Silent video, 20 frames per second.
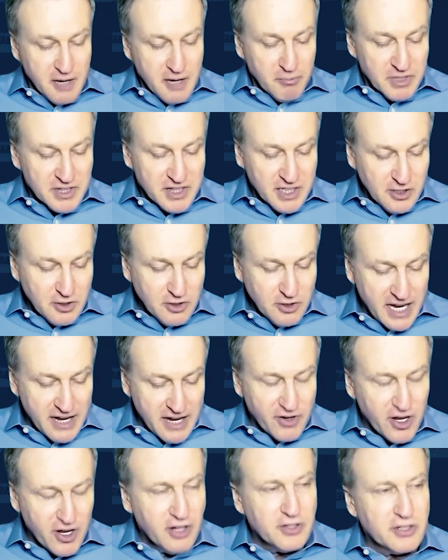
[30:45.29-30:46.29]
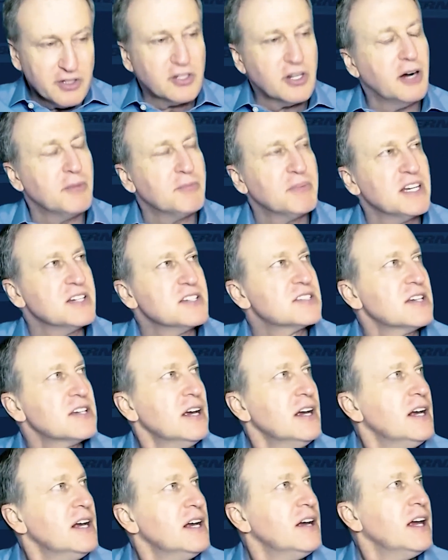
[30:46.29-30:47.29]
But then you have other
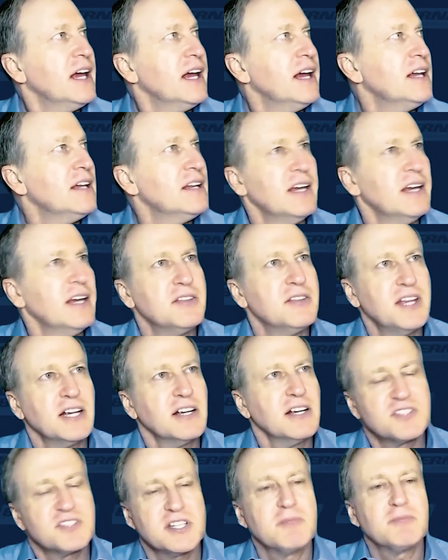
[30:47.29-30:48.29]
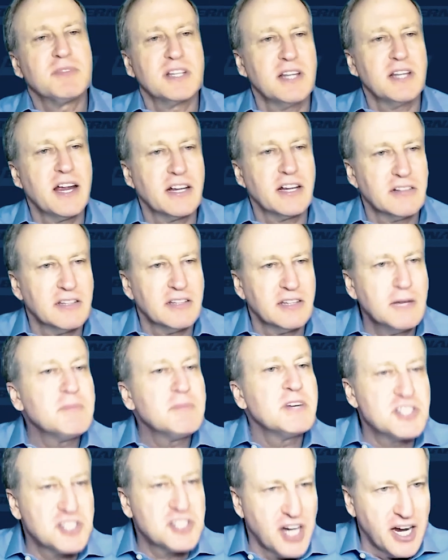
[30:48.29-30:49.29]
companies and, and think of something like
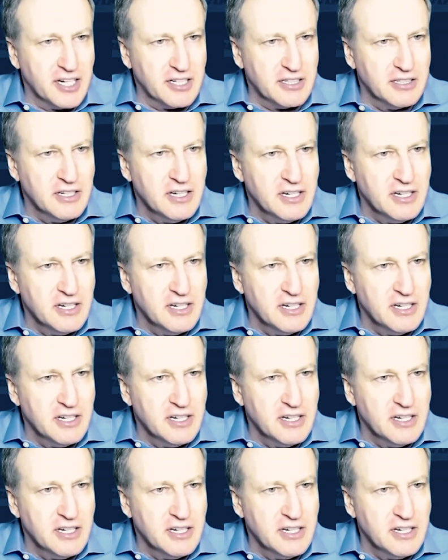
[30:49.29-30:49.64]
Lemi Shine.